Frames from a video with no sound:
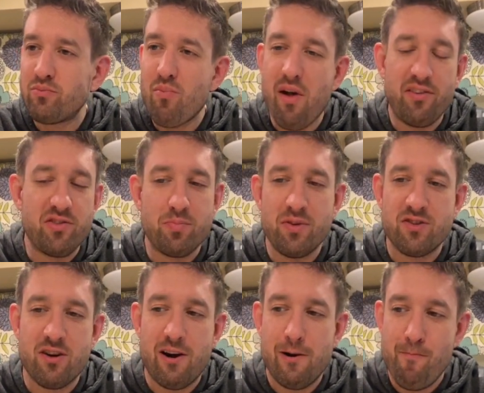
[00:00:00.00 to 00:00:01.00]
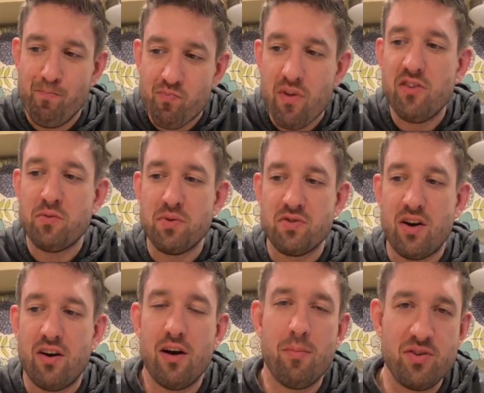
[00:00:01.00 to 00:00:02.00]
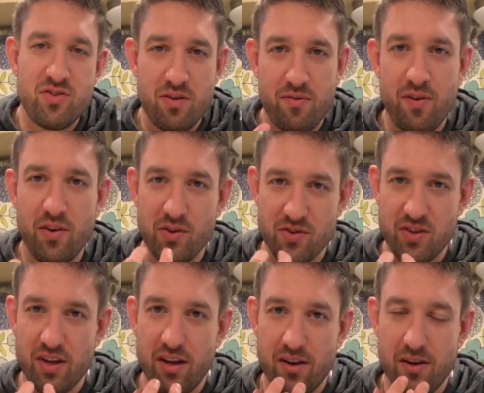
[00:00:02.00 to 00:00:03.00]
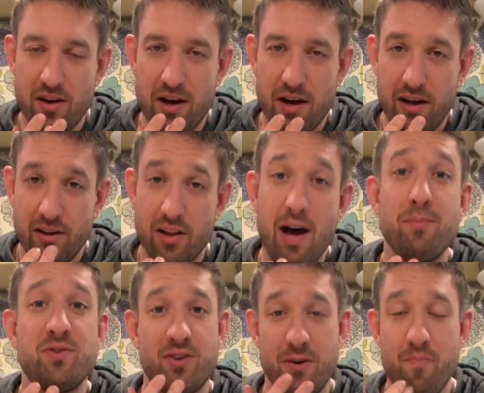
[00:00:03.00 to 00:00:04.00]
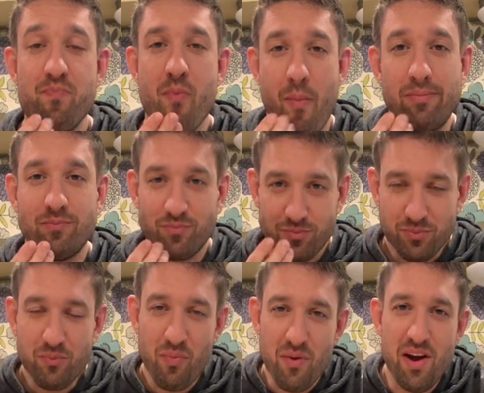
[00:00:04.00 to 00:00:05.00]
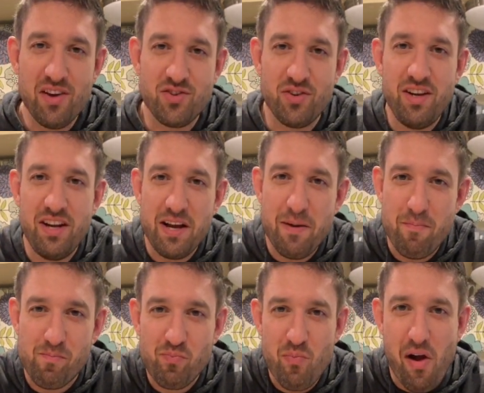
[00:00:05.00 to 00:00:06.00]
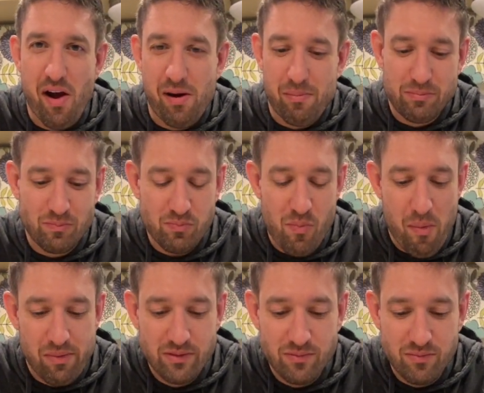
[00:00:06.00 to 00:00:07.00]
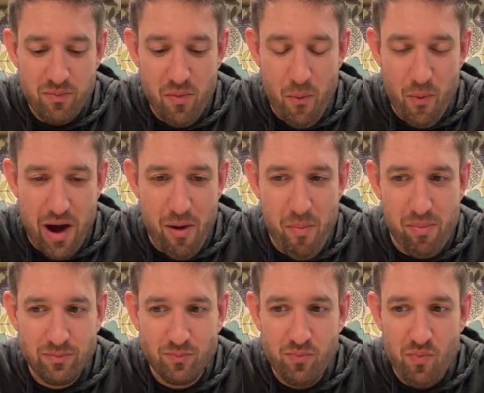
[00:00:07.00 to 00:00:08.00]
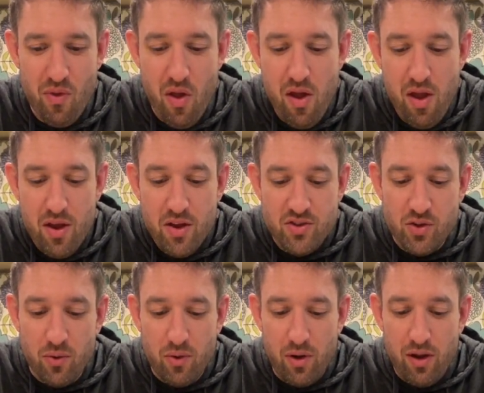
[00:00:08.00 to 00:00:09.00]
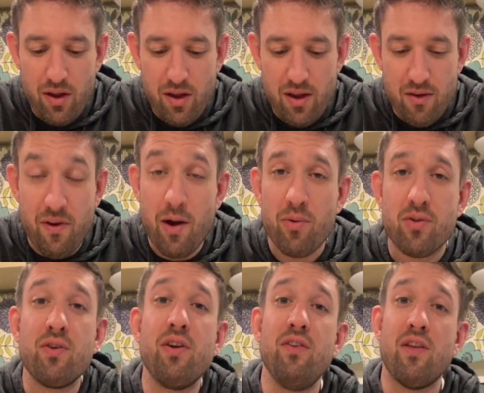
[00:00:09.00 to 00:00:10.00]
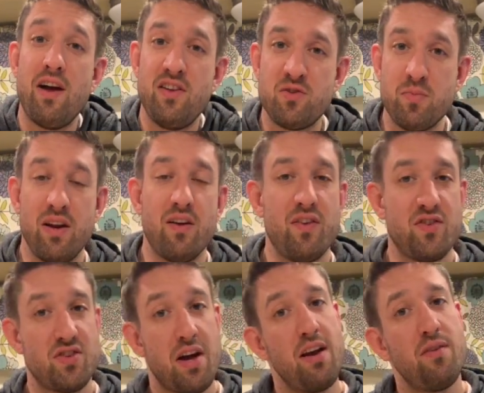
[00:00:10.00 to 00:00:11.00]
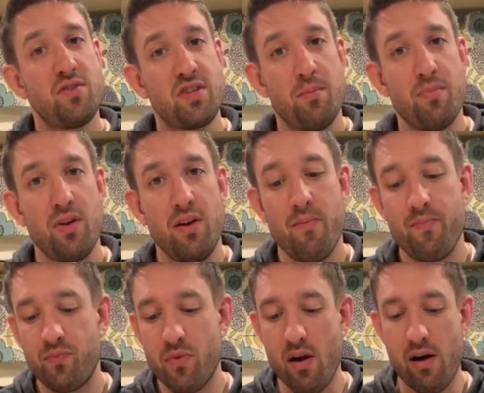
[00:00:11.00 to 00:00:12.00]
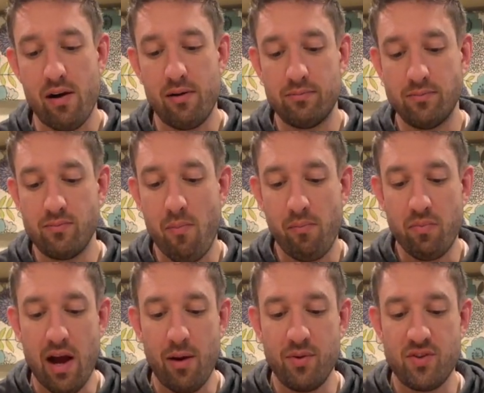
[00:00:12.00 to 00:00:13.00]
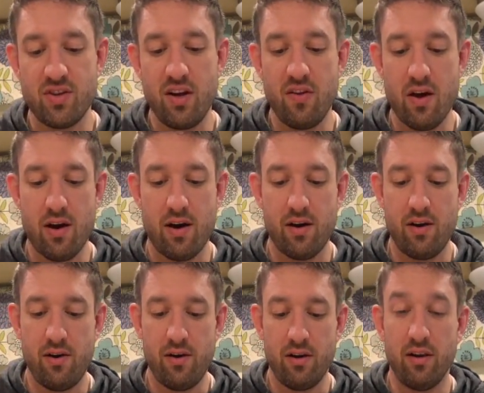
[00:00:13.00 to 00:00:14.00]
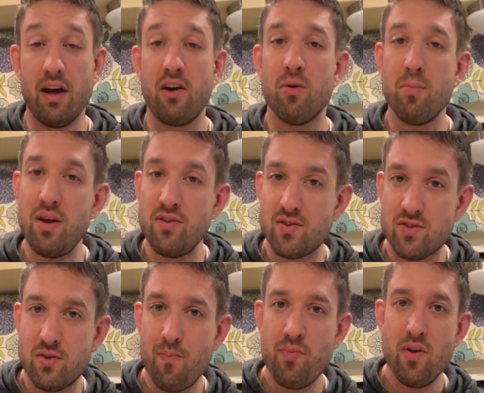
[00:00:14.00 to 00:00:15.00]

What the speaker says: that's bizarre. It's bizarre how much it feels like lobster as you're eating it. Wow. So if I were cooking lion's mane on the side of something, I would say that on lighter meats,